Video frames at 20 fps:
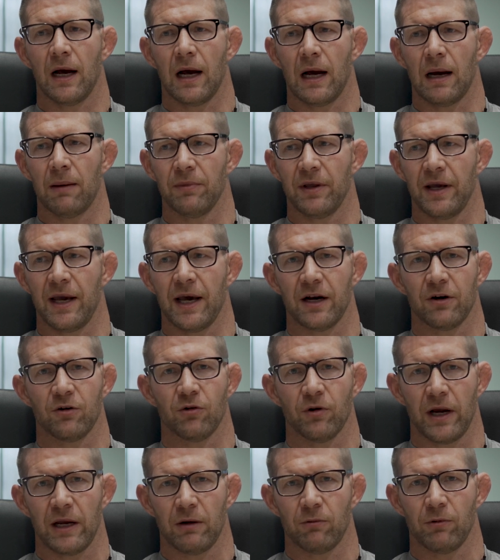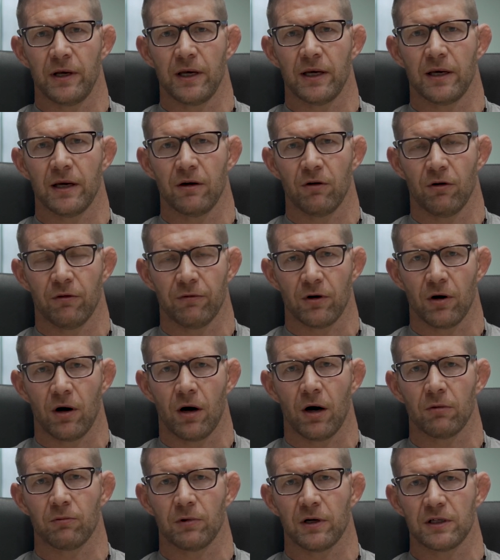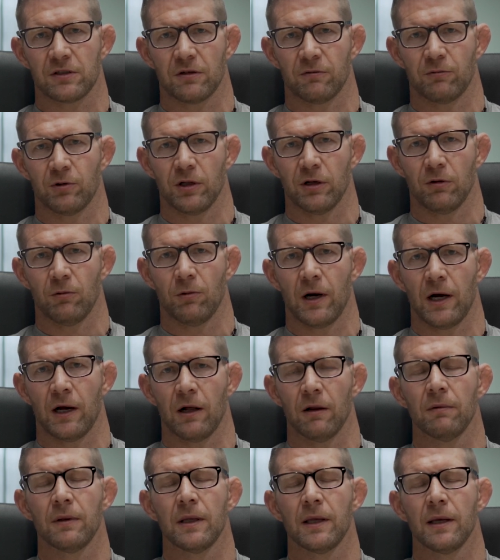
Um, they had a great weekend overall and wrestled really well.